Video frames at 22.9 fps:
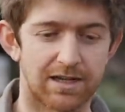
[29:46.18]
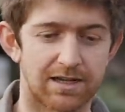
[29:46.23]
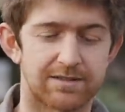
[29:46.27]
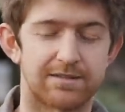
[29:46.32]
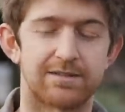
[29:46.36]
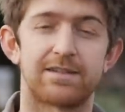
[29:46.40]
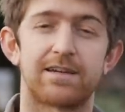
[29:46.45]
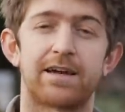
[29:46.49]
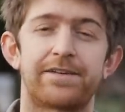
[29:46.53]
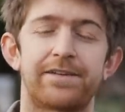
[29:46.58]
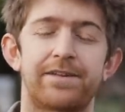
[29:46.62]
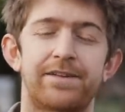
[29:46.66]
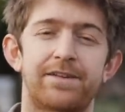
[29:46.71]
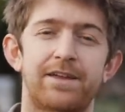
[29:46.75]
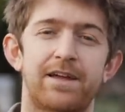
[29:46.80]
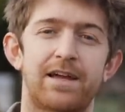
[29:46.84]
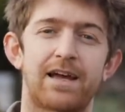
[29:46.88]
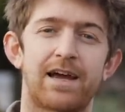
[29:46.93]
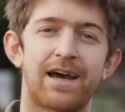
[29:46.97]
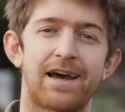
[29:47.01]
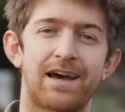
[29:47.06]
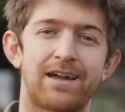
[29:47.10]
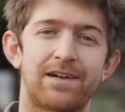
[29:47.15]
together they
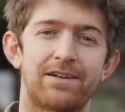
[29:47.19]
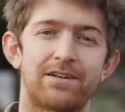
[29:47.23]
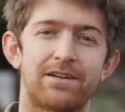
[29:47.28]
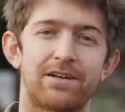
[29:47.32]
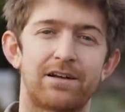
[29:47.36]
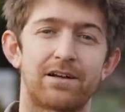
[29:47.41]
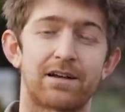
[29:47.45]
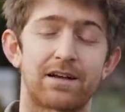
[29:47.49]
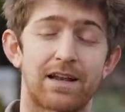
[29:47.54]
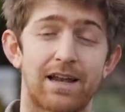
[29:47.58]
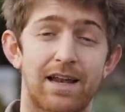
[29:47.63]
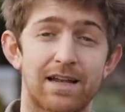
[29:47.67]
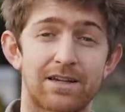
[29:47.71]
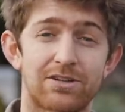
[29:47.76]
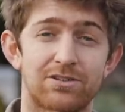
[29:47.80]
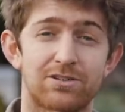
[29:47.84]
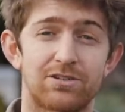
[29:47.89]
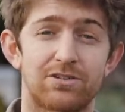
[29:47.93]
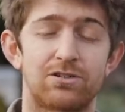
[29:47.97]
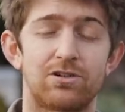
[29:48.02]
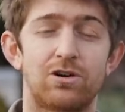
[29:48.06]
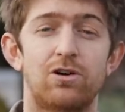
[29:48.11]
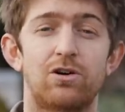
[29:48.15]
had a
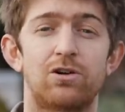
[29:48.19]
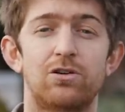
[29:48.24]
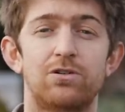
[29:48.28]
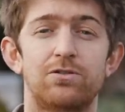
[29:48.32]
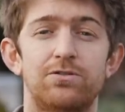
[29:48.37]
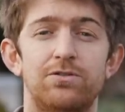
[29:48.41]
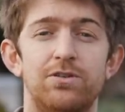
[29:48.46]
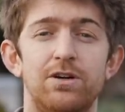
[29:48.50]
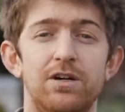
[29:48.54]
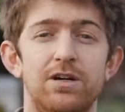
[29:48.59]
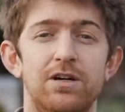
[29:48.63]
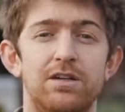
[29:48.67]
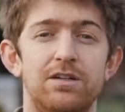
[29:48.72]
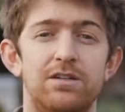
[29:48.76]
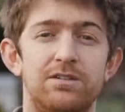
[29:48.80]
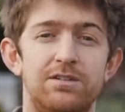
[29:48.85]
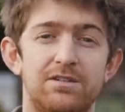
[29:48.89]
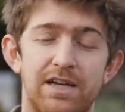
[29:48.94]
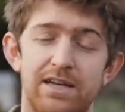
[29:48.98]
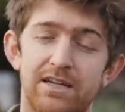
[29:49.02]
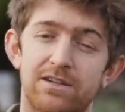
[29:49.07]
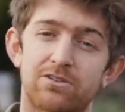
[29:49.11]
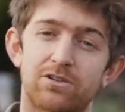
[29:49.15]
collection of
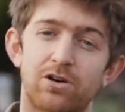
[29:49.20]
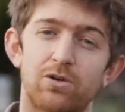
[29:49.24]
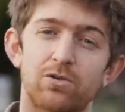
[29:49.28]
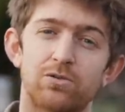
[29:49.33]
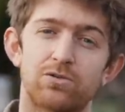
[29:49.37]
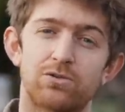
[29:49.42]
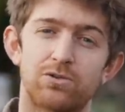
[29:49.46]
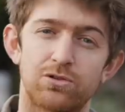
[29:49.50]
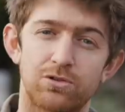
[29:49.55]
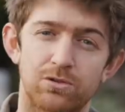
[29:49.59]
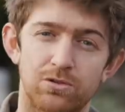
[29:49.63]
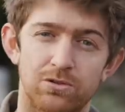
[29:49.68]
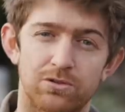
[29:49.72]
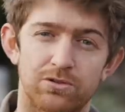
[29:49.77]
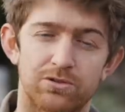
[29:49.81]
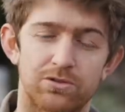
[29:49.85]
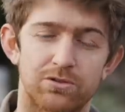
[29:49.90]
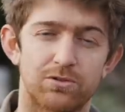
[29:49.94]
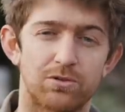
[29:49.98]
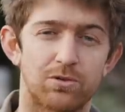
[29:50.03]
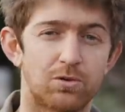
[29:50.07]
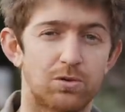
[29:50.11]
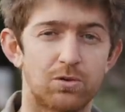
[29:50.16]
Jake's old tools,
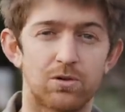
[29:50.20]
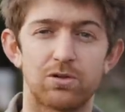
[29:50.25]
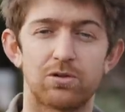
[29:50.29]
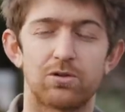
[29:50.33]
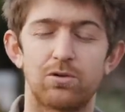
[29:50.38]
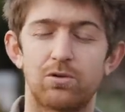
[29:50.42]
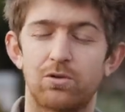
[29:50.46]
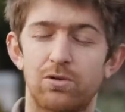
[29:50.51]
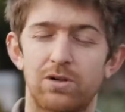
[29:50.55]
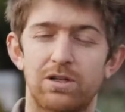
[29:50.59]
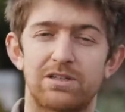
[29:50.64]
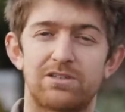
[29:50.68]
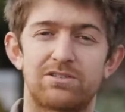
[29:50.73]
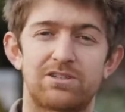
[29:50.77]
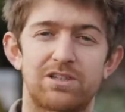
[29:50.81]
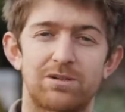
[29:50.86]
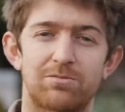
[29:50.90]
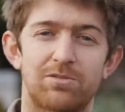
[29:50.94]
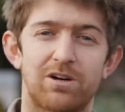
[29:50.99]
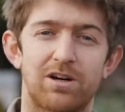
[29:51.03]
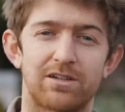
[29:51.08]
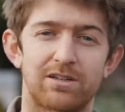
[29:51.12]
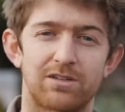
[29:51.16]
all of his
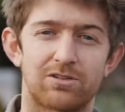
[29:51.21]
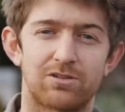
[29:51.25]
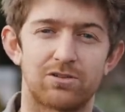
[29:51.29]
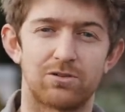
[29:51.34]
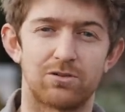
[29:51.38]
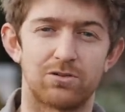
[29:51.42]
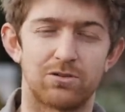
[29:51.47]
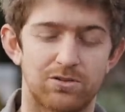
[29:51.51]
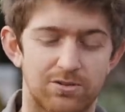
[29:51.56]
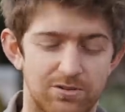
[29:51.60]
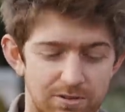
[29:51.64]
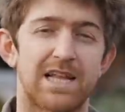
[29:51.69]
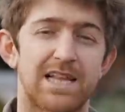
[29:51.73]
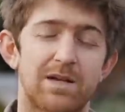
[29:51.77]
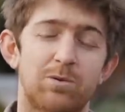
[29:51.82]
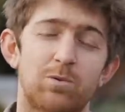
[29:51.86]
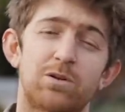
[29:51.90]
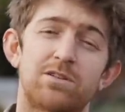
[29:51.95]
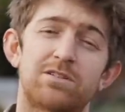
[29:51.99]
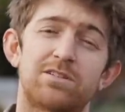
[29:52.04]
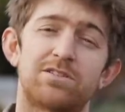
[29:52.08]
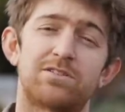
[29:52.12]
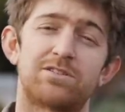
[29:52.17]
shipwriting tools, and they
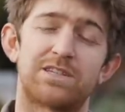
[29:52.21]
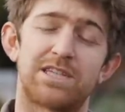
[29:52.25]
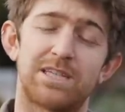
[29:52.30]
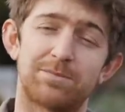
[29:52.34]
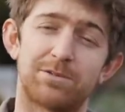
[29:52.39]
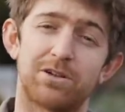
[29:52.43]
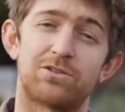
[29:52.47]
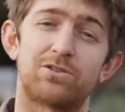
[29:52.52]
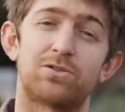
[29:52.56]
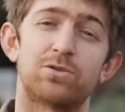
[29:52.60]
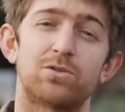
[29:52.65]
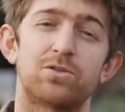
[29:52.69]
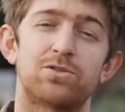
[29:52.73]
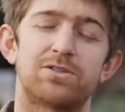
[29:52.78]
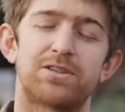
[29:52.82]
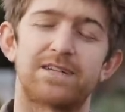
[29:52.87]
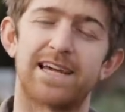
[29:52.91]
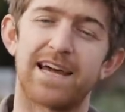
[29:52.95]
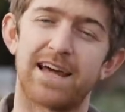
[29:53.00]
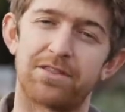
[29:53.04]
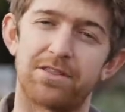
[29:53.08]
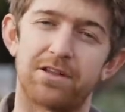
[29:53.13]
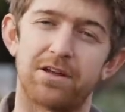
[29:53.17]
wanted to keep those tools
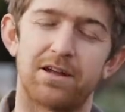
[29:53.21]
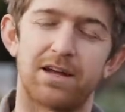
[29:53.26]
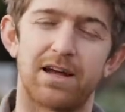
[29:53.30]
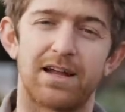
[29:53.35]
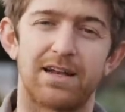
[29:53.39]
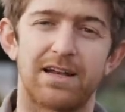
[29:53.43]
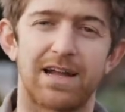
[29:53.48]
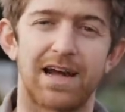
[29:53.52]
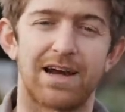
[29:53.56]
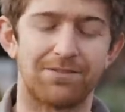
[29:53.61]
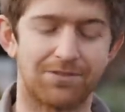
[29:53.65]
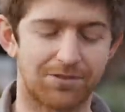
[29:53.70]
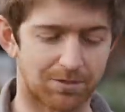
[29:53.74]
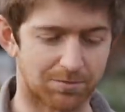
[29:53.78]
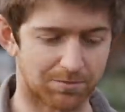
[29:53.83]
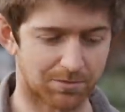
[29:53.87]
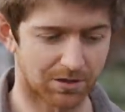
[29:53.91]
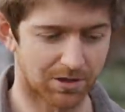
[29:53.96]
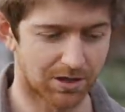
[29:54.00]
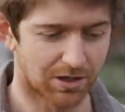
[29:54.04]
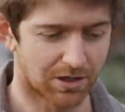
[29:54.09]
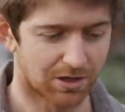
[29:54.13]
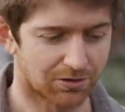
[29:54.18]
together and have them
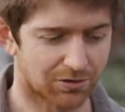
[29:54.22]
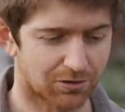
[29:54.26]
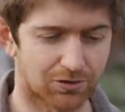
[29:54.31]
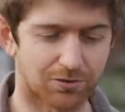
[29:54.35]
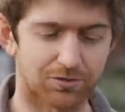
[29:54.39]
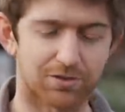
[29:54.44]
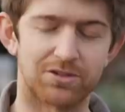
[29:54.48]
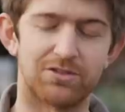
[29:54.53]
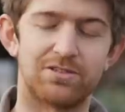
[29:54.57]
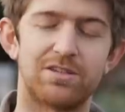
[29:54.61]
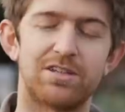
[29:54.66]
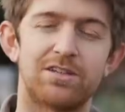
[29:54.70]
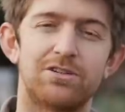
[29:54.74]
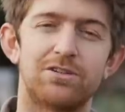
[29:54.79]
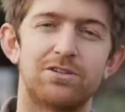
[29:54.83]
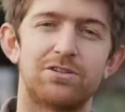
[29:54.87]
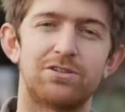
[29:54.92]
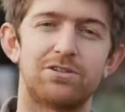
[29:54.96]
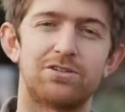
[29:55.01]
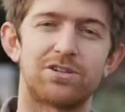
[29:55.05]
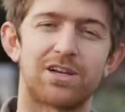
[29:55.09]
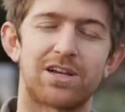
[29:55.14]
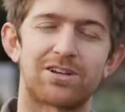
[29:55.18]
sort of continue
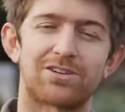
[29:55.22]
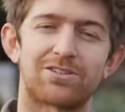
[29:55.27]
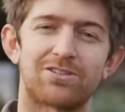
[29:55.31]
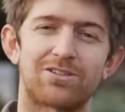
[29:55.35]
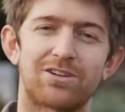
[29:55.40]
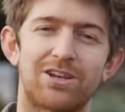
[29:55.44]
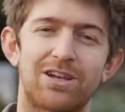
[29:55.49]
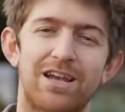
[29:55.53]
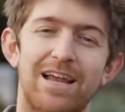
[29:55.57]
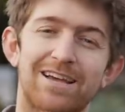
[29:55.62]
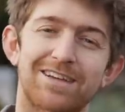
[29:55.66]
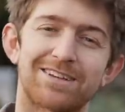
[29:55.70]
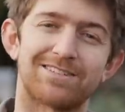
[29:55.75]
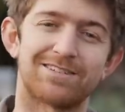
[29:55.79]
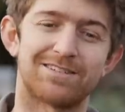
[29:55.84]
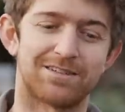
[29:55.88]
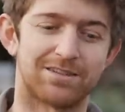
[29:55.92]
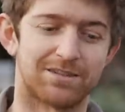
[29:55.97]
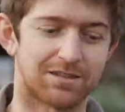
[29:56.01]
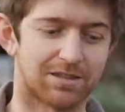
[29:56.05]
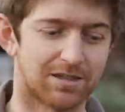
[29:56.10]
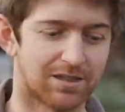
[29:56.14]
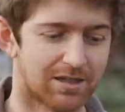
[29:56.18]
Jake's
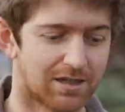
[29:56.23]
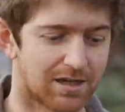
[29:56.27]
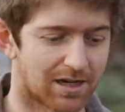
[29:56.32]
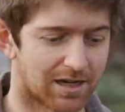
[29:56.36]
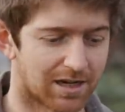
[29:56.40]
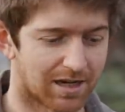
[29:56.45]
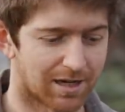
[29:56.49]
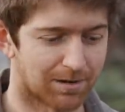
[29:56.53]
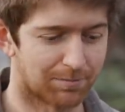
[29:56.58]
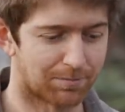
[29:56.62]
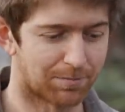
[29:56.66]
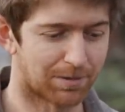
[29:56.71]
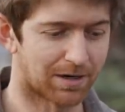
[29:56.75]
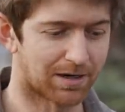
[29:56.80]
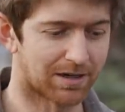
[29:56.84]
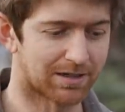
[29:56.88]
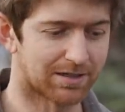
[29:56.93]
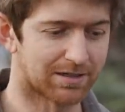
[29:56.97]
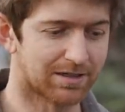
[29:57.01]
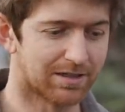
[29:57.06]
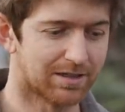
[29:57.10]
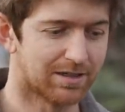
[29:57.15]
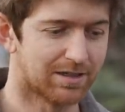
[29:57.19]
legacy
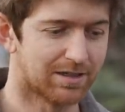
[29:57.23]
by